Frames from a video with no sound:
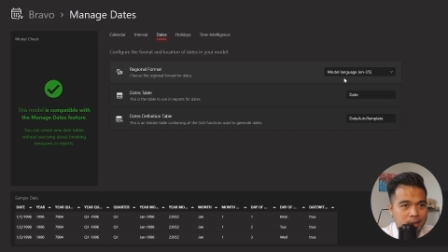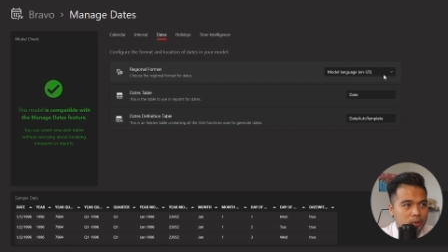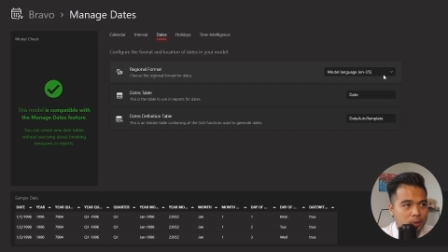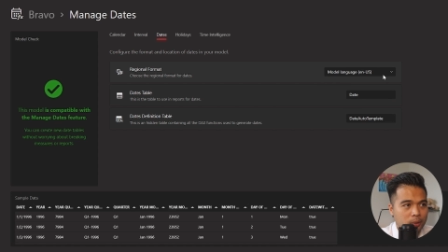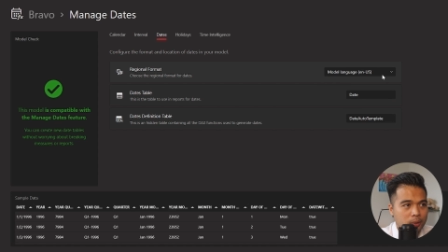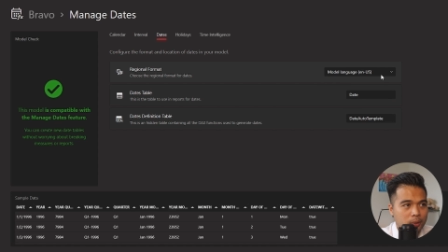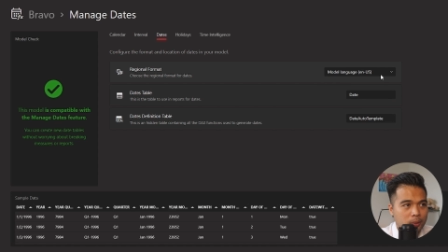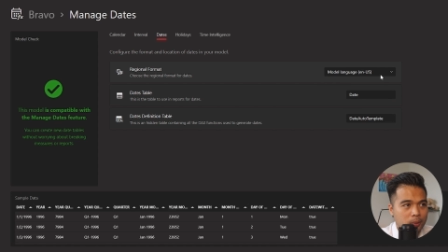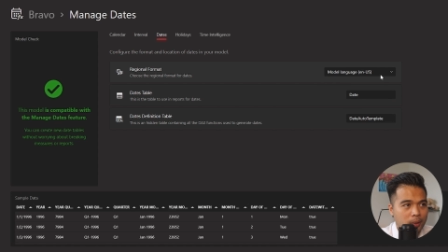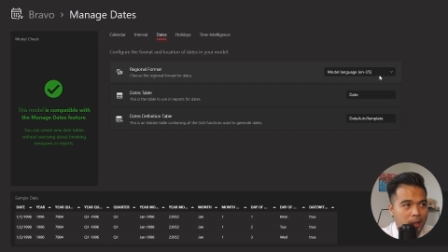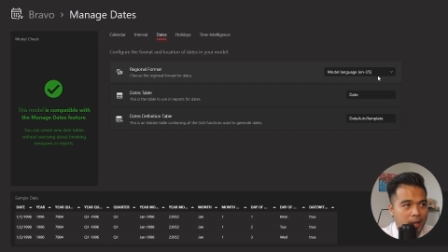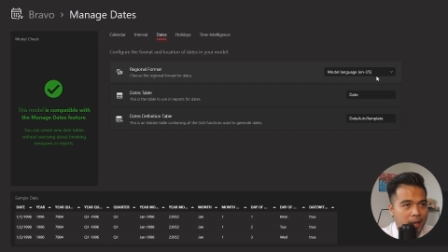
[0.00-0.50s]
So
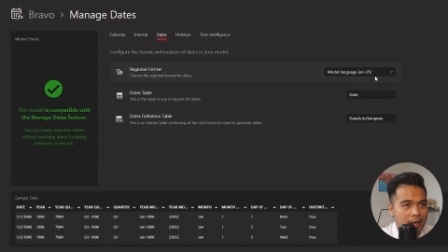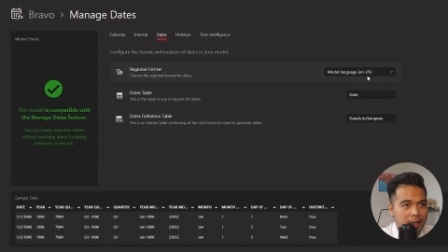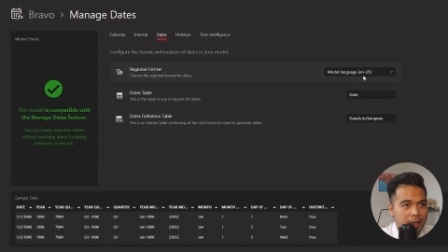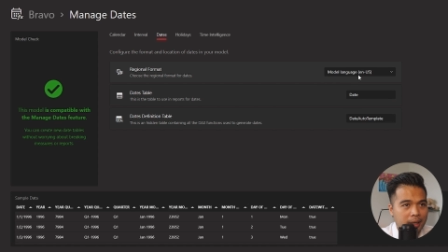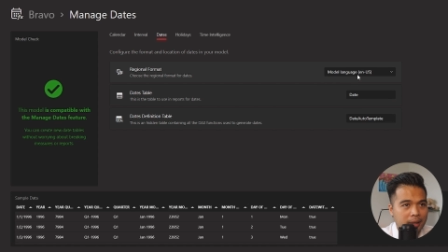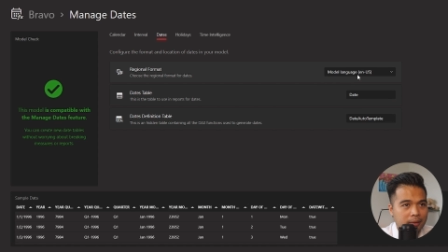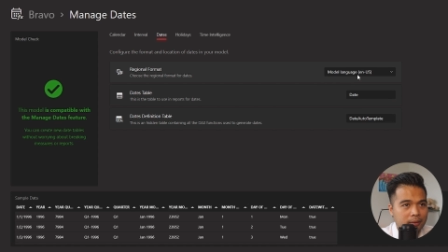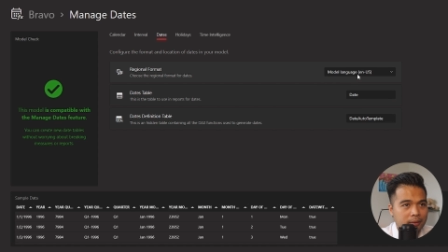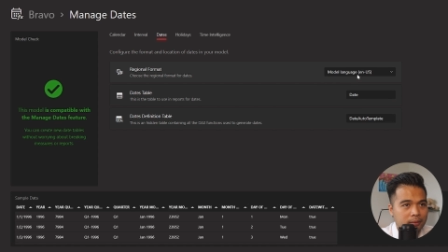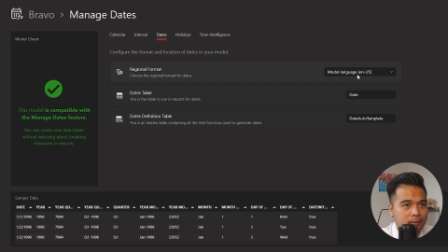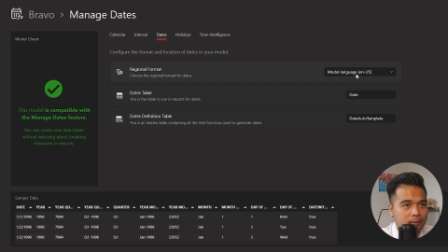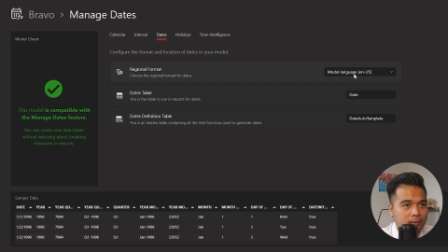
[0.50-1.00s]
you
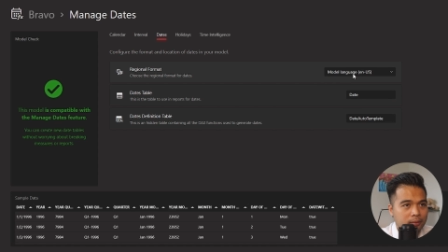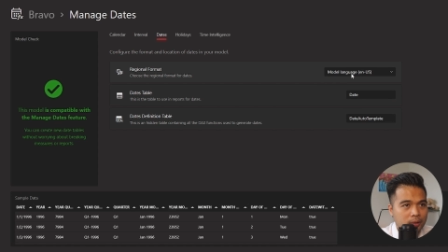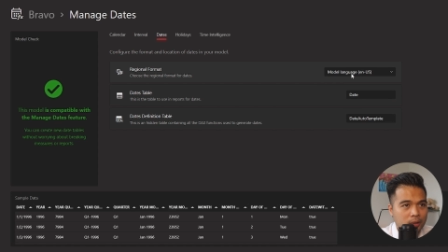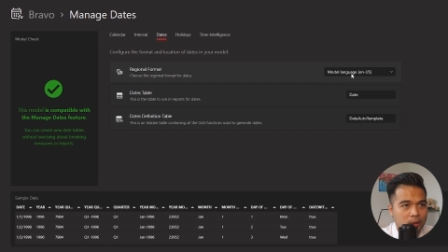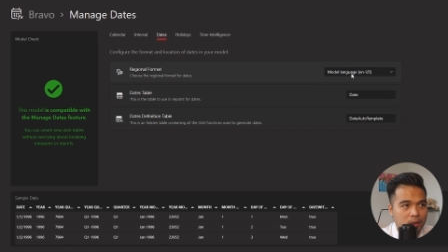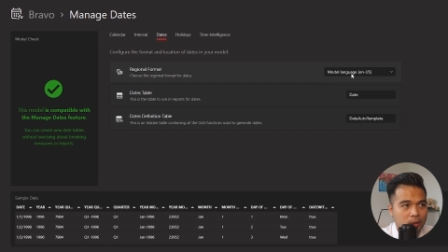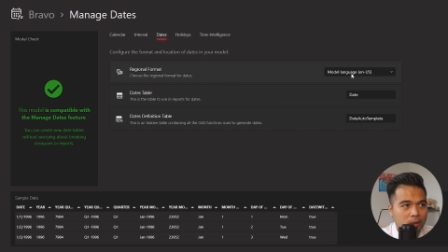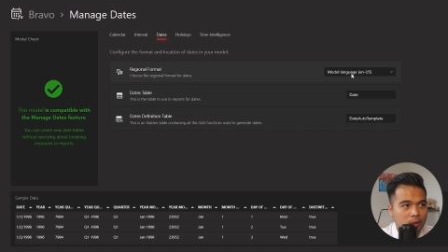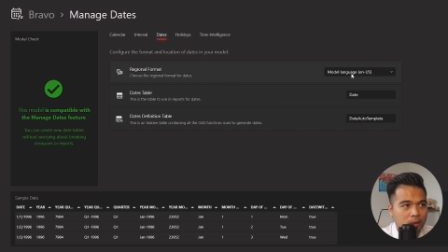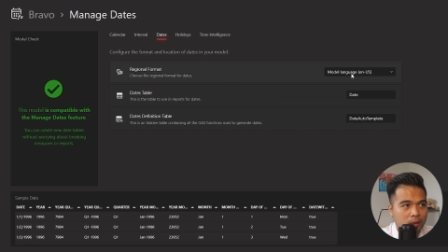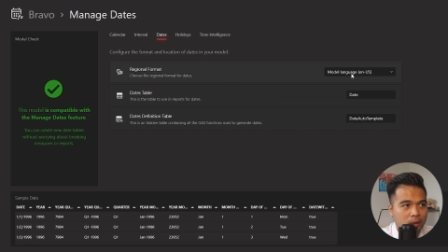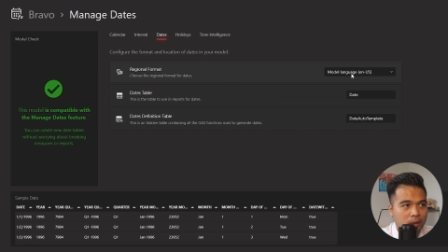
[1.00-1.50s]
have
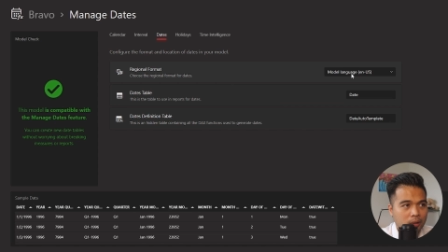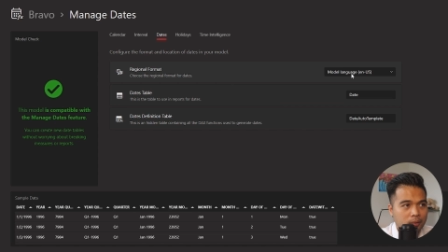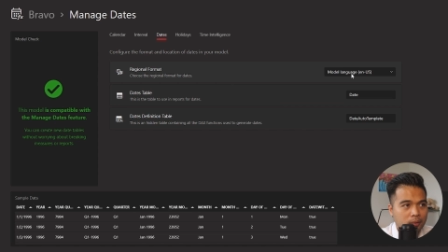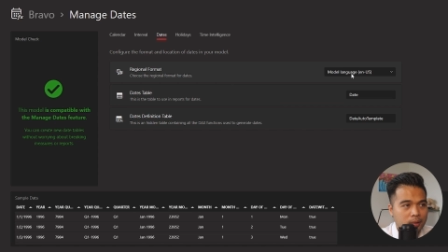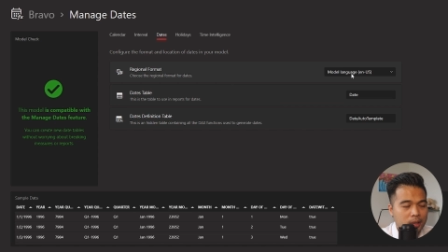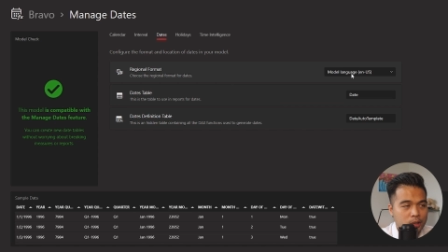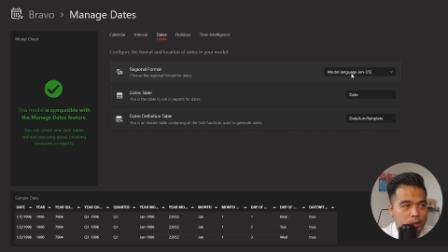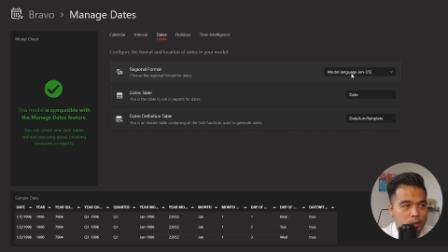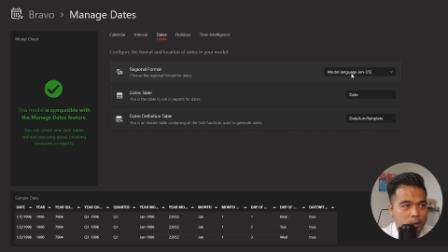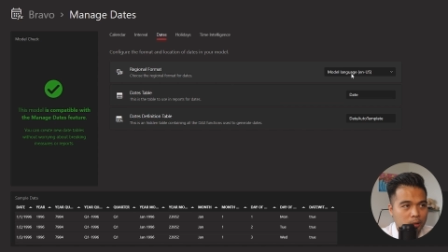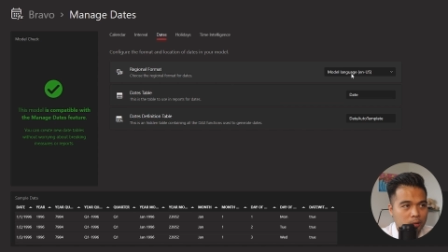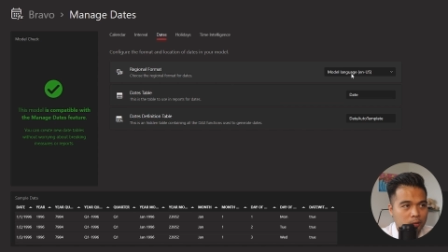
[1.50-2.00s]
your
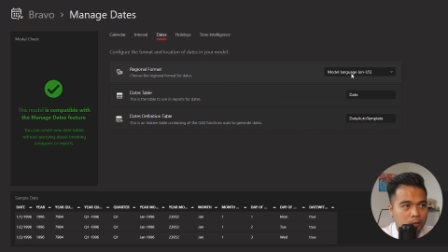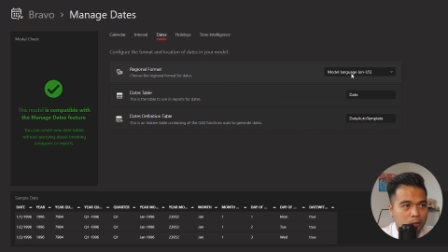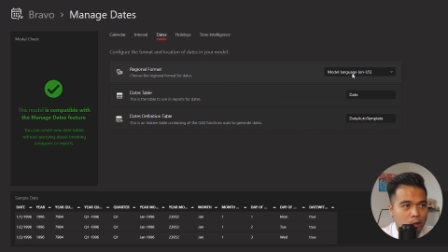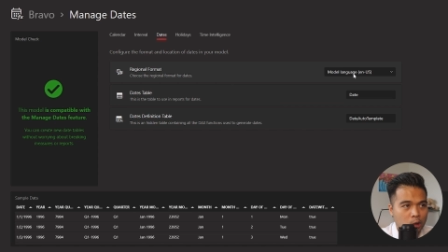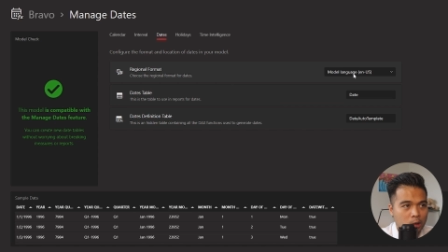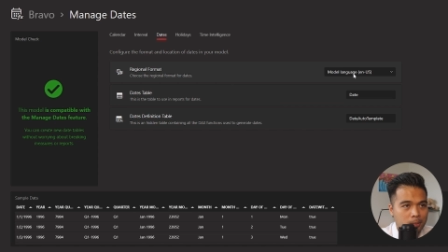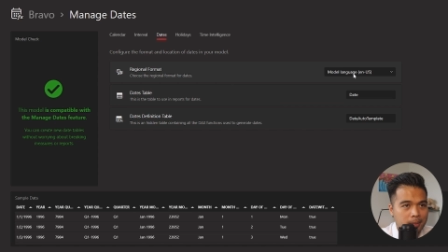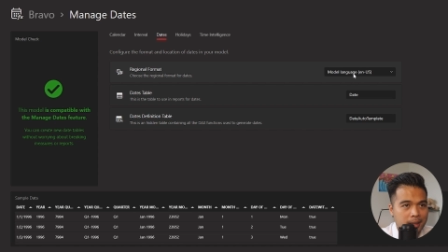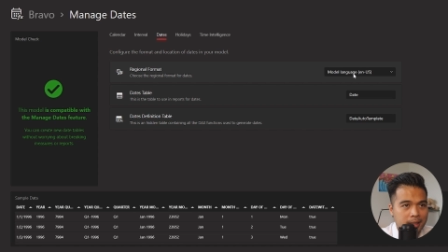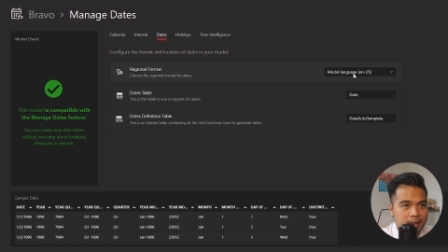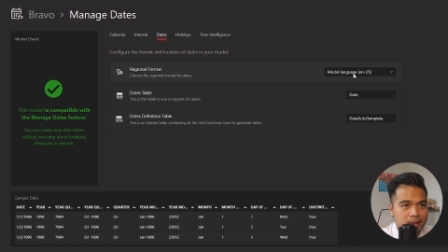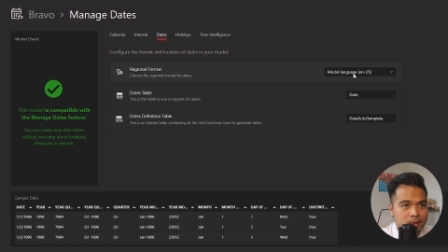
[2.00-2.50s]
regional
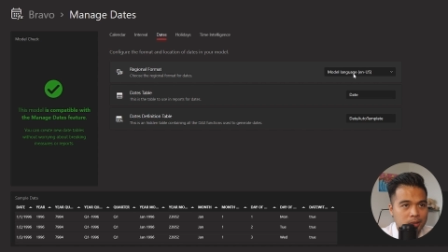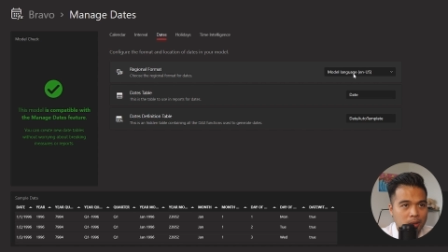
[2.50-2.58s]
format,